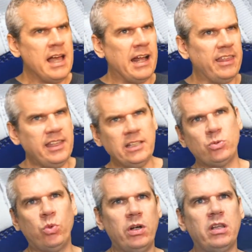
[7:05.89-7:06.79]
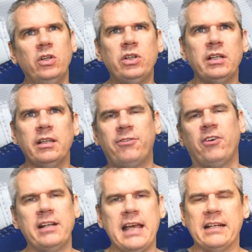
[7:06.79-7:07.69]
And I think it's worth looking at the
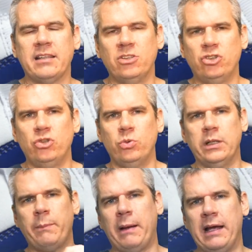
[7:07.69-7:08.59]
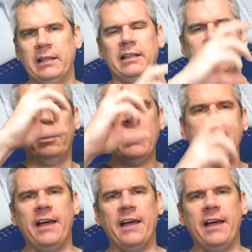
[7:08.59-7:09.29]
front end of the shoe where the patent leather